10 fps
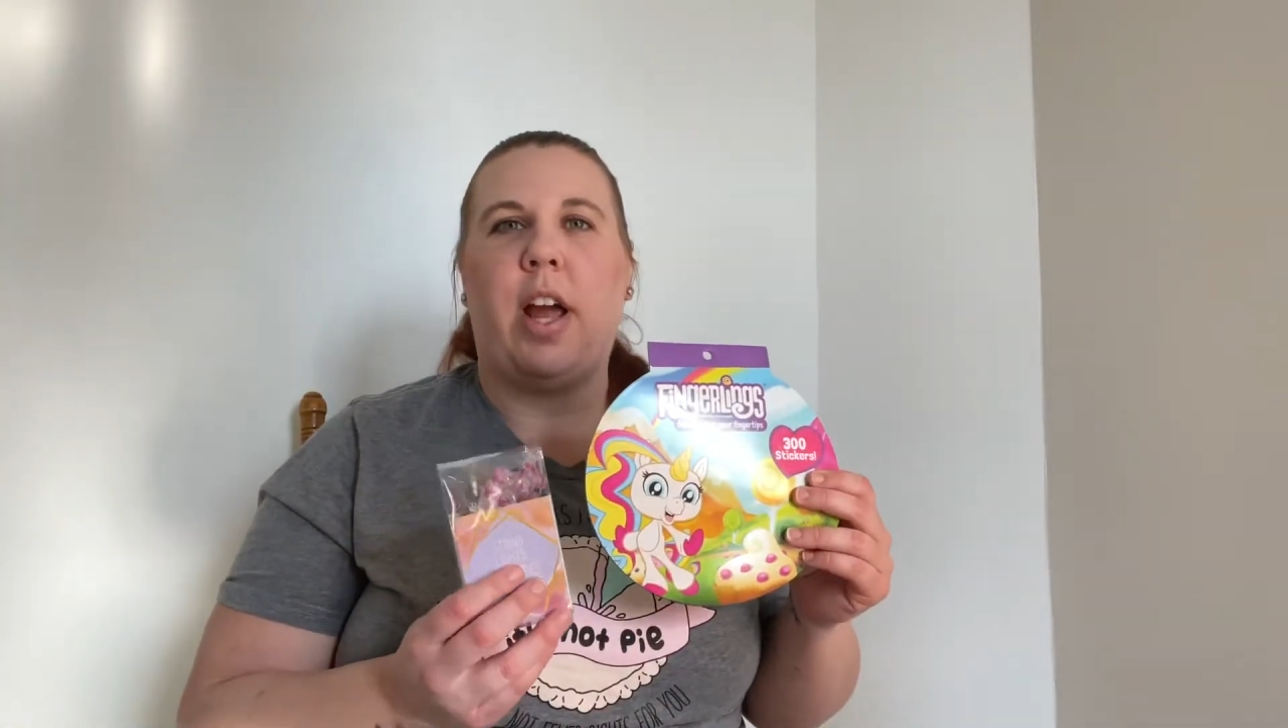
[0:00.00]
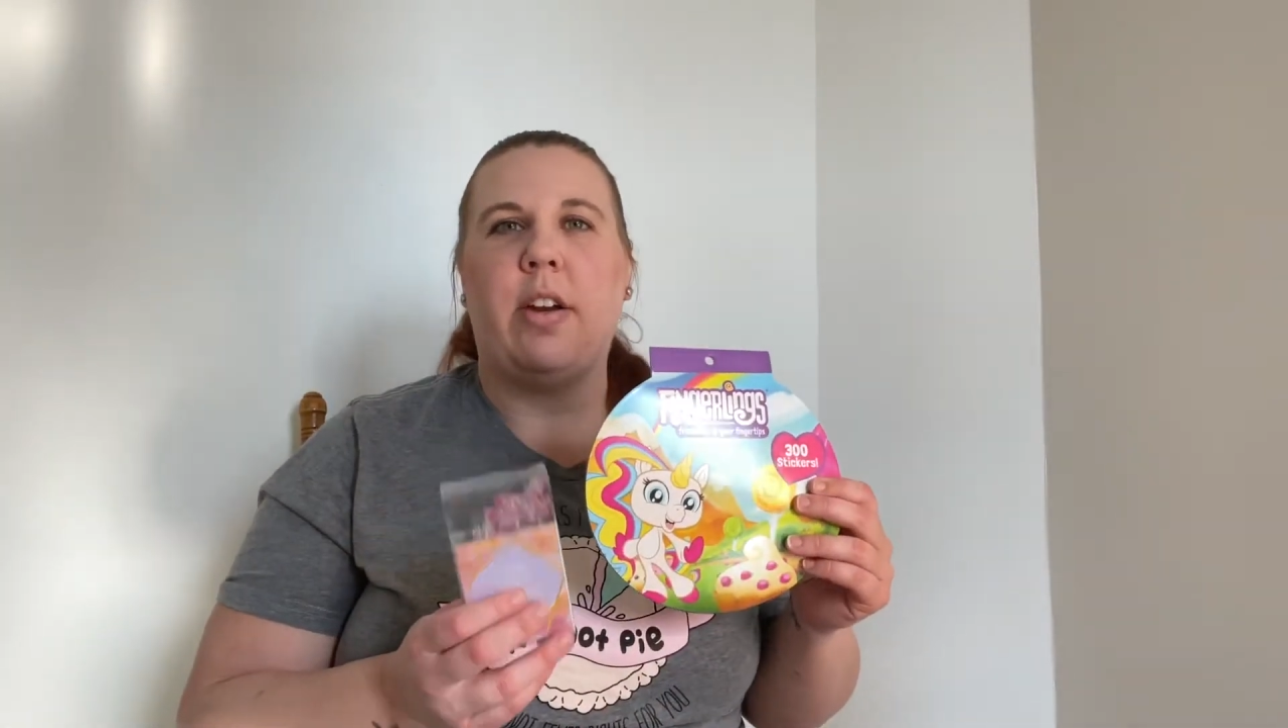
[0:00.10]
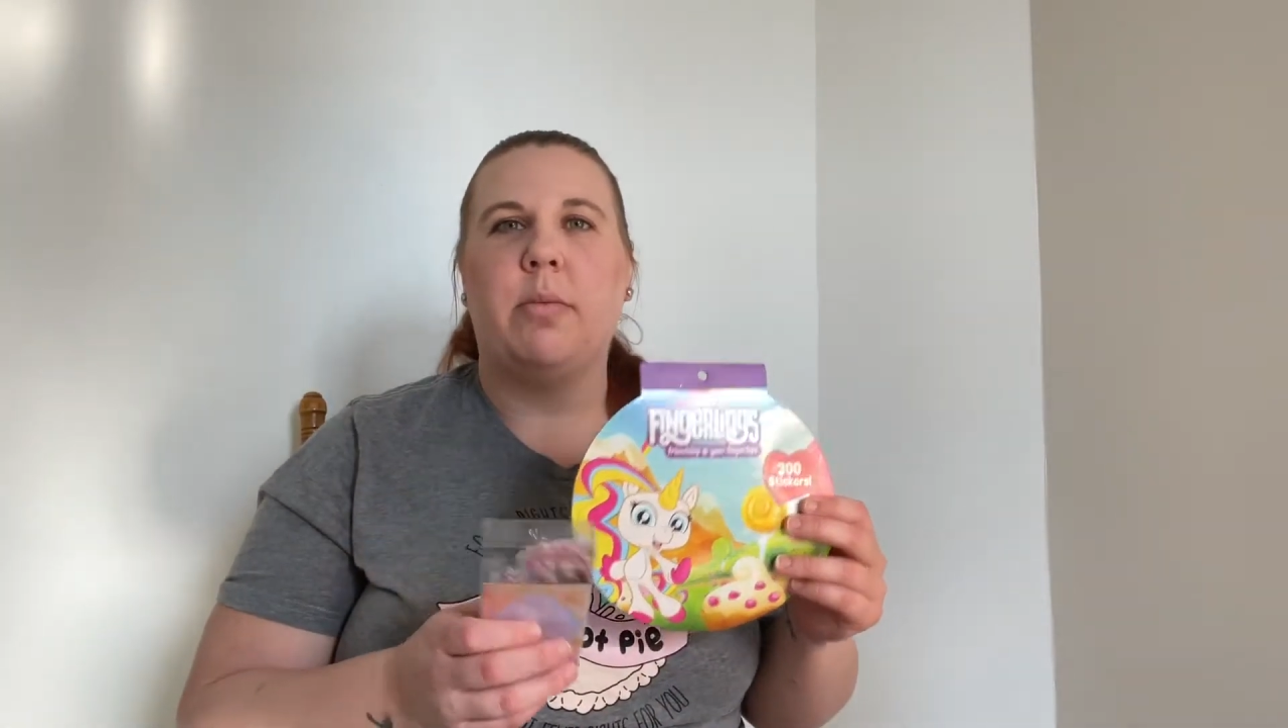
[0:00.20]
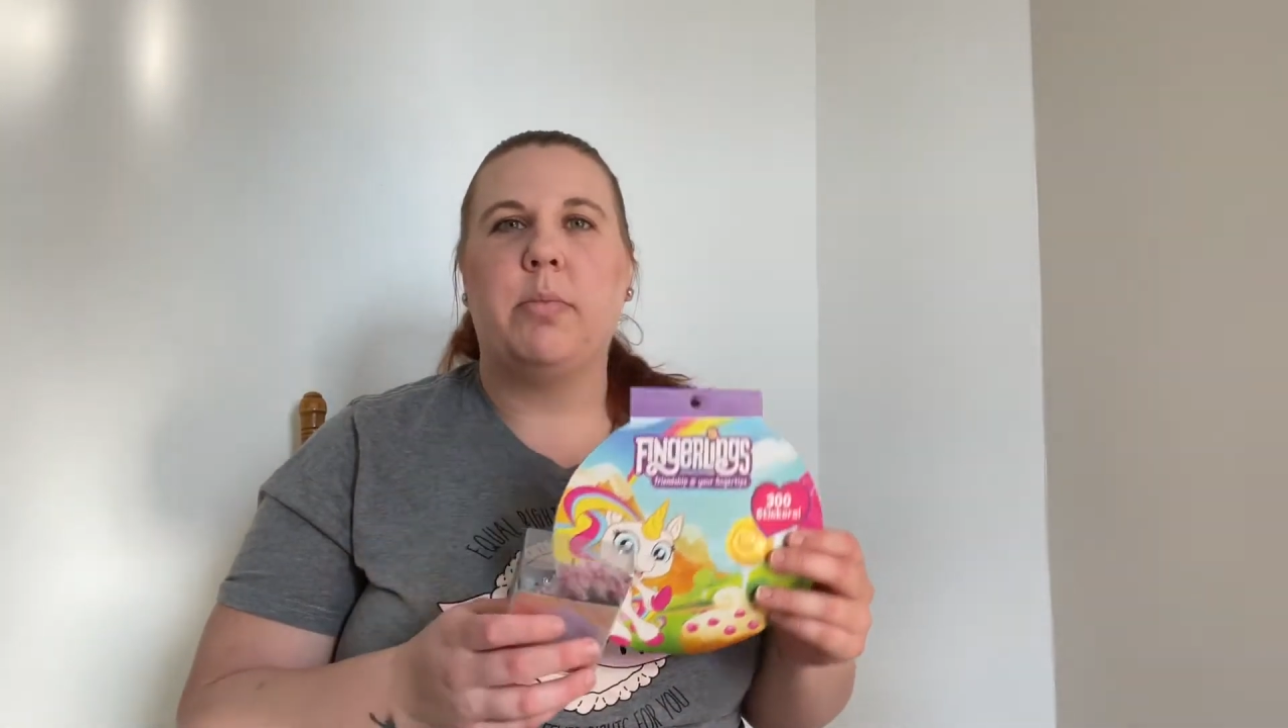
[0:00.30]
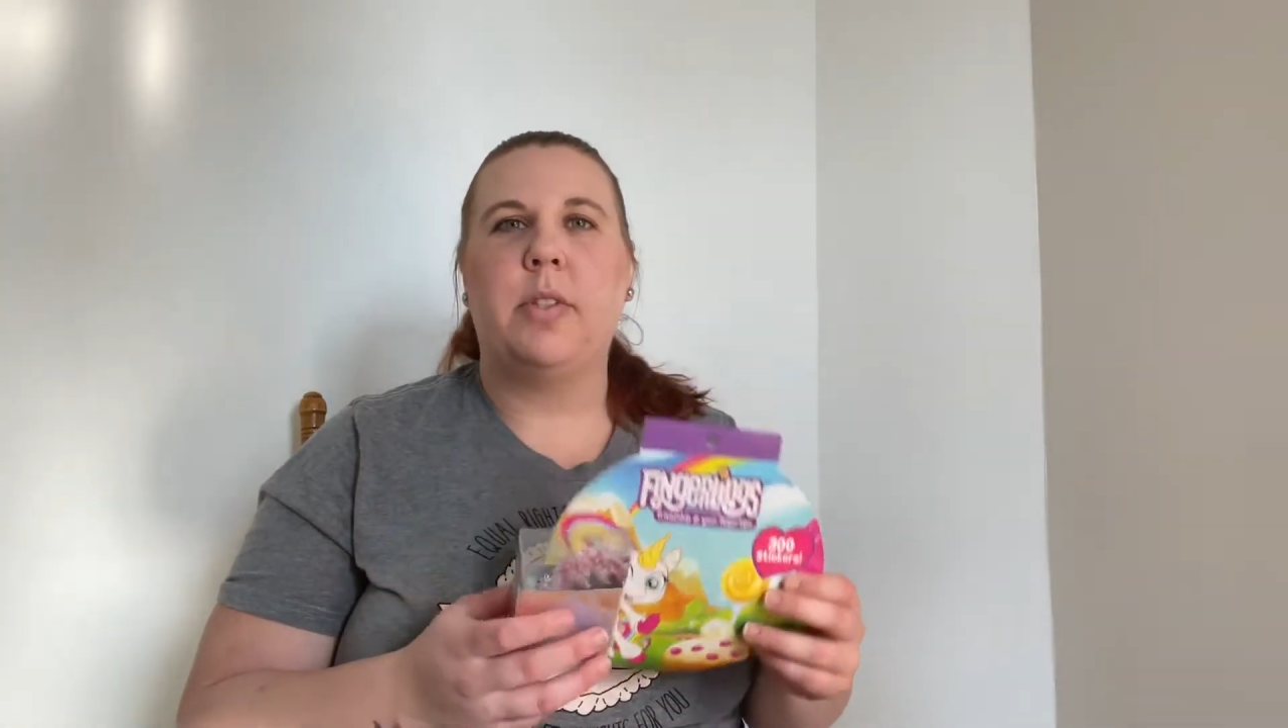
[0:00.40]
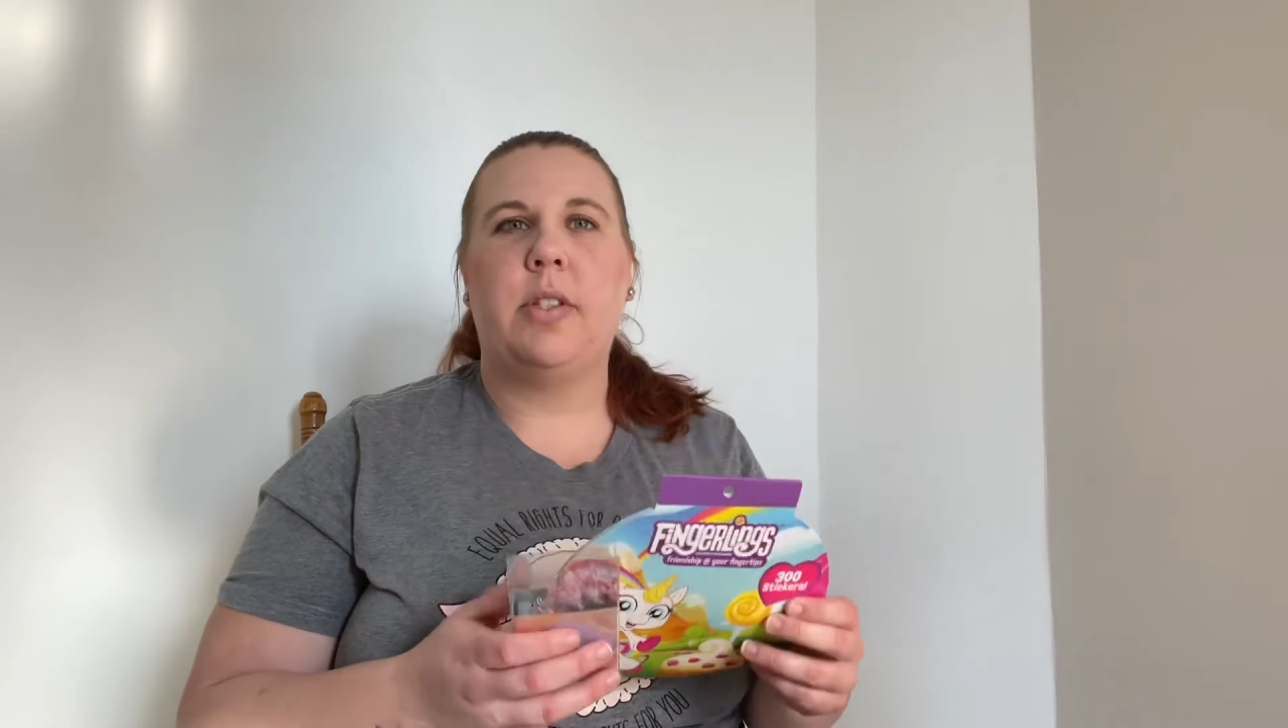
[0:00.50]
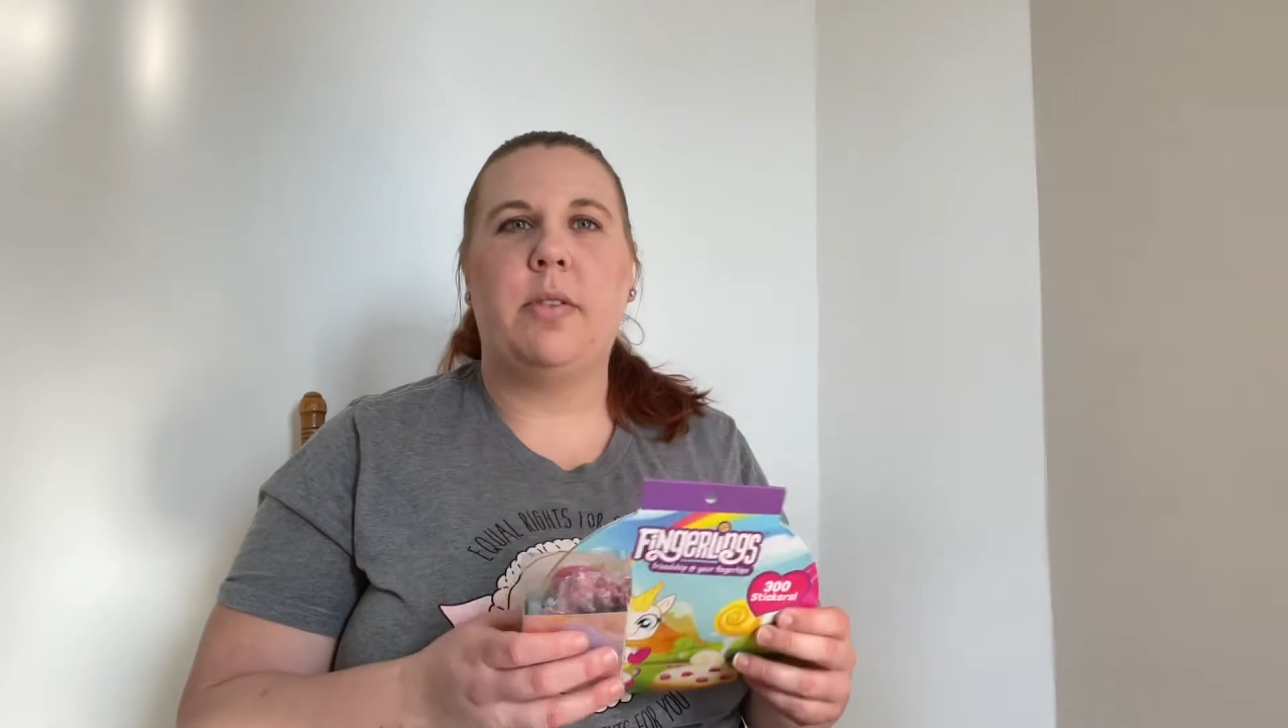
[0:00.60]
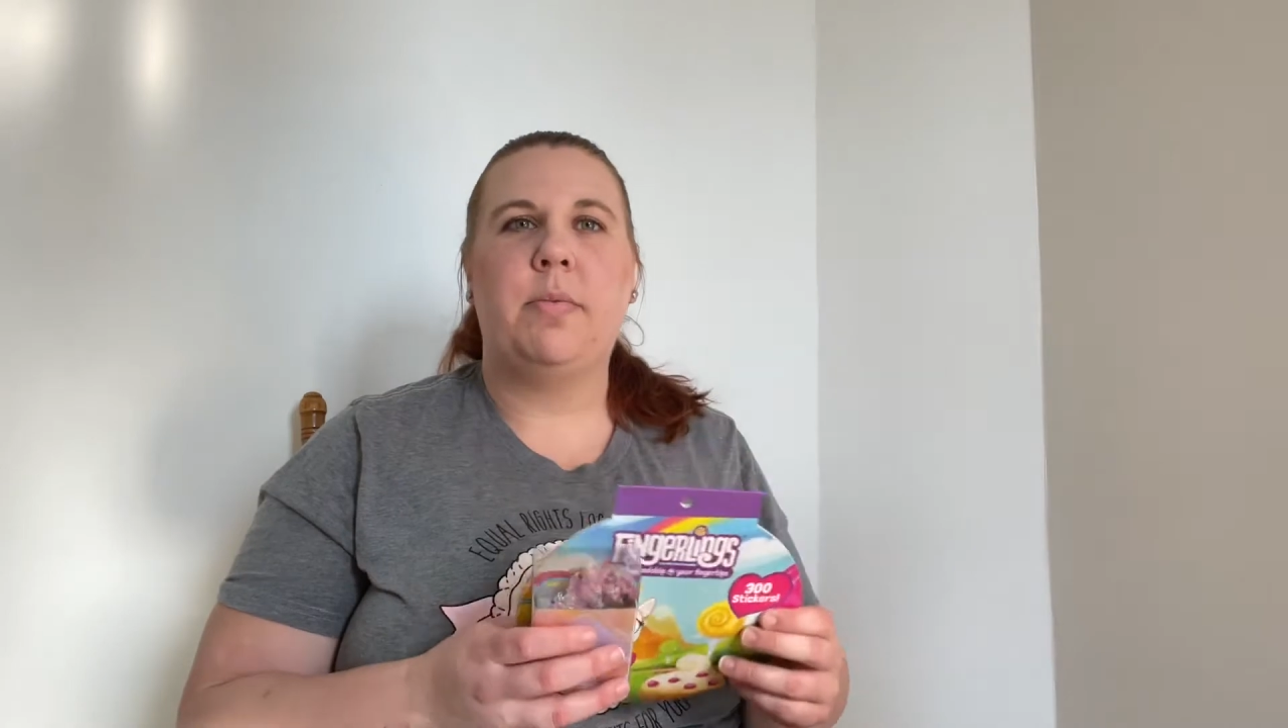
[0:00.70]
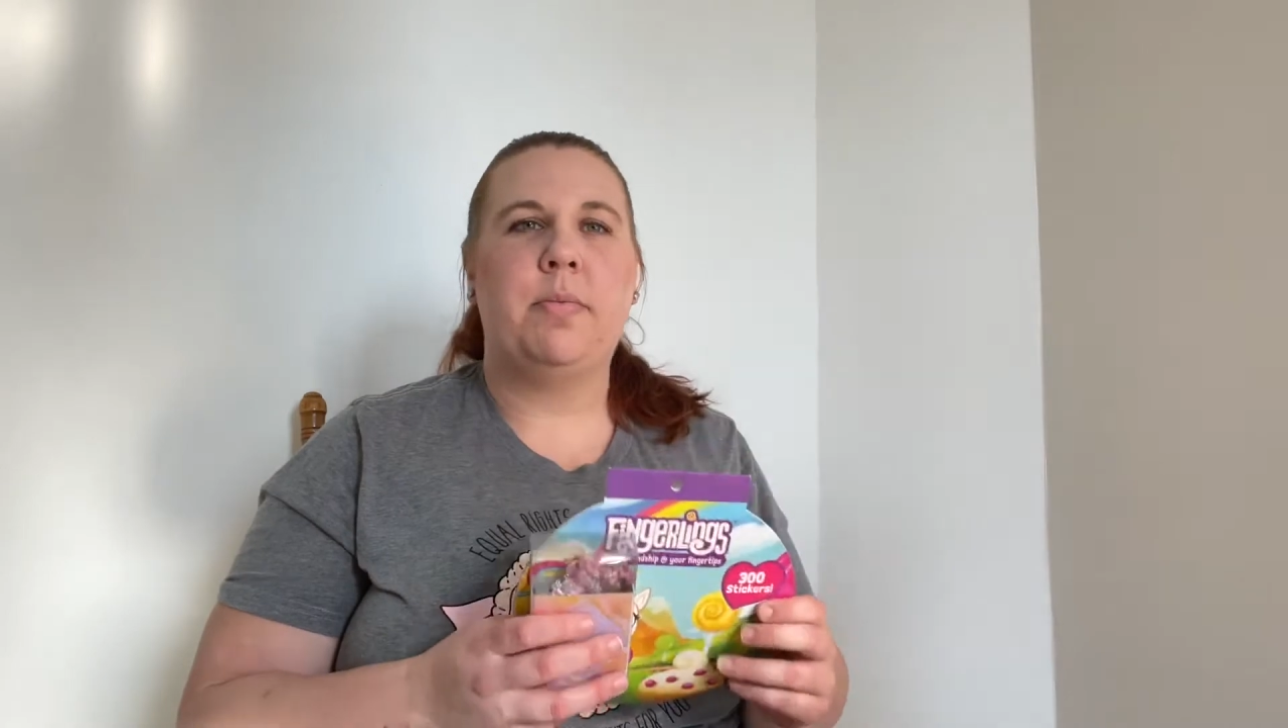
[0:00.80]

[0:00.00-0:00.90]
items.